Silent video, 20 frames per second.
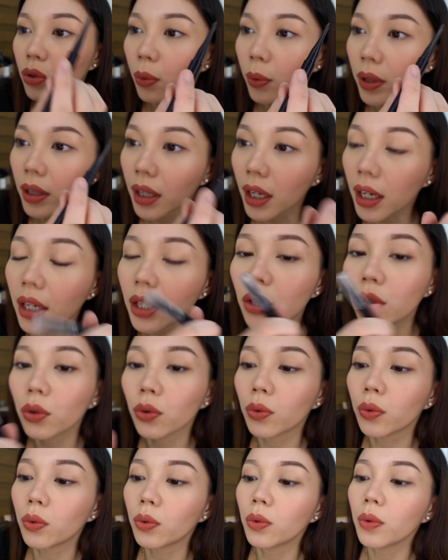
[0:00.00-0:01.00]
So, what I
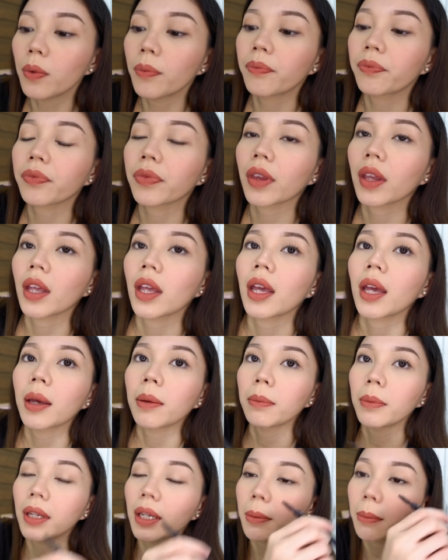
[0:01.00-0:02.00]
do,
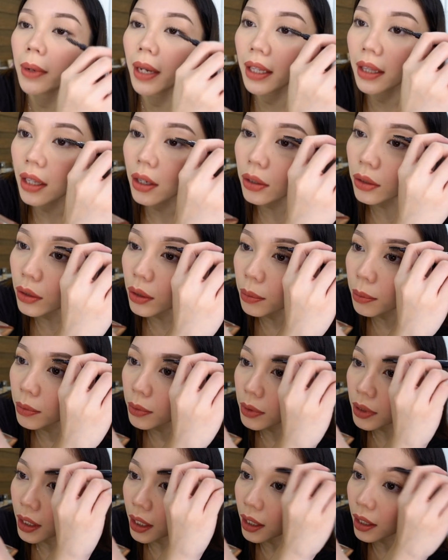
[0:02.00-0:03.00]
mini-blend out ko
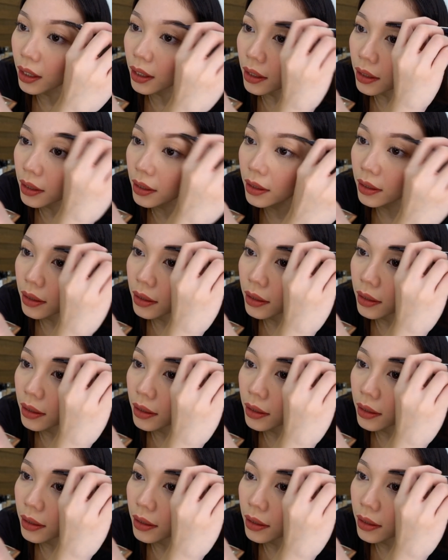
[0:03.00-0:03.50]
muna